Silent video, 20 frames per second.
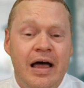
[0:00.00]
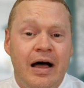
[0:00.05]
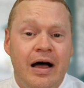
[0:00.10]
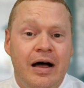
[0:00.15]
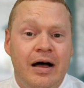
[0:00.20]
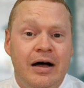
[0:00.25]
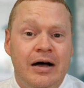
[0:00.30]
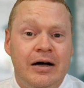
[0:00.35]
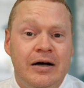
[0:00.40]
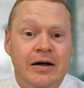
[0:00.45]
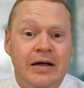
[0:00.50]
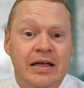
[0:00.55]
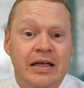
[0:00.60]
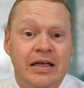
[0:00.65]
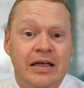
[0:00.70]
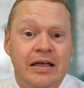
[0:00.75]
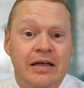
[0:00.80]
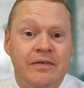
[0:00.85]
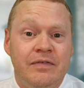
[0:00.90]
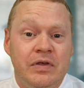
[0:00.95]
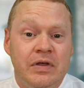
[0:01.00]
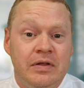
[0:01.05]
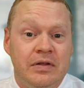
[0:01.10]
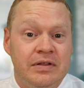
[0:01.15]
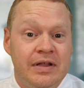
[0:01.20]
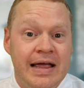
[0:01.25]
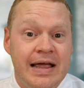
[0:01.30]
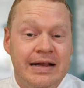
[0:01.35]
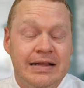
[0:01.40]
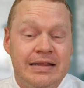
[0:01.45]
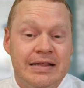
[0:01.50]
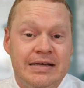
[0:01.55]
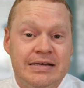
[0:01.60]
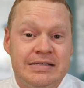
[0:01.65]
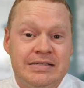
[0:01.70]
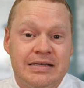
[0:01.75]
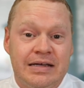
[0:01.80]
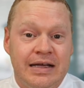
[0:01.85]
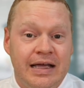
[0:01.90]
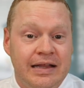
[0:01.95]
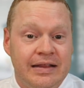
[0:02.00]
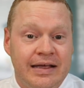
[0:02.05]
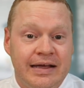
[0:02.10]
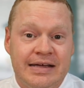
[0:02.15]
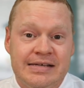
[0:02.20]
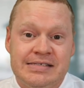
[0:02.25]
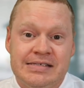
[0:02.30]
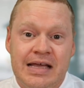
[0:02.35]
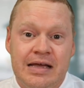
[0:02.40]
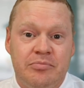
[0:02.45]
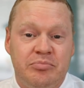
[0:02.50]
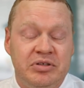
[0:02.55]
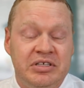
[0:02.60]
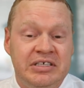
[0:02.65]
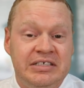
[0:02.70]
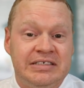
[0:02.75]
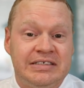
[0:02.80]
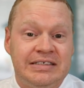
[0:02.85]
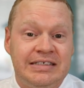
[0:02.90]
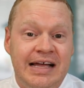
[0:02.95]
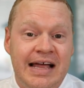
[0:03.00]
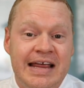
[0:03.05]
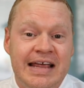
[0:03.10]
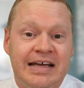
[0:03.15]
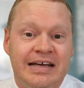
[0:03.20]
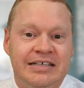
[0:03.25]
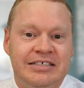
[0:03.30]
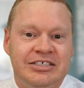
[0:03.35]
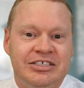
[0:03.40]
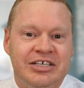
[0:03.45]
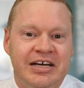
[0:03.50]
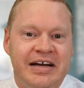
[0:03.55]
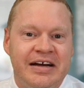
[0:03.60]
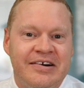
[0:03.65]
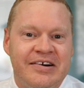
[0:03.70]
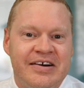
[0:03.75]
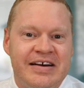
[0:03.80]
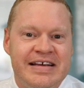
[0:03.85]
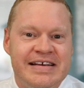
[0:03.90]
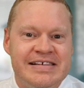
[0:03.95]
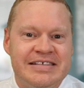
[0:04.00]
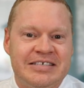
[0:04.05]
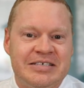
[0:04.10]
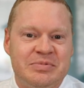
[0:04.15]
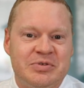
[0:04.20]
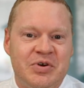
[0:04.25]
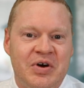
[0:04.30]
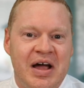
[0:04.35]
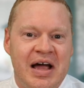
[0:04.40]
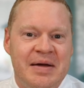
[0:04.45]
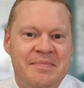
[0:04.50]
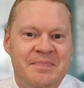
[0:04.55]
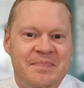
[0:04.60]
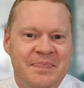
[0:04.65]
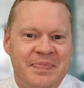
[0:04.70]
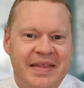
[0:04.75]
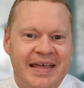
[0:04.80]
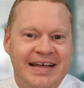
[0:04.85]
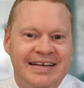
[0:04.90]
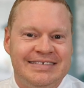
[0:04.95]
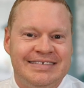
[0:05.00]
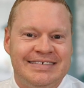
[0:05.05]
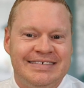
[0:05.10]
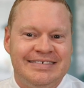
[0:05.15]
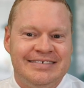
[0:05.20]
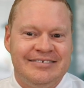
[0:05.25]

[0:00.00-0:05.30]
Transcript: Uh, if you like this, again, like I said, please like, share, and subscribe. Thanks.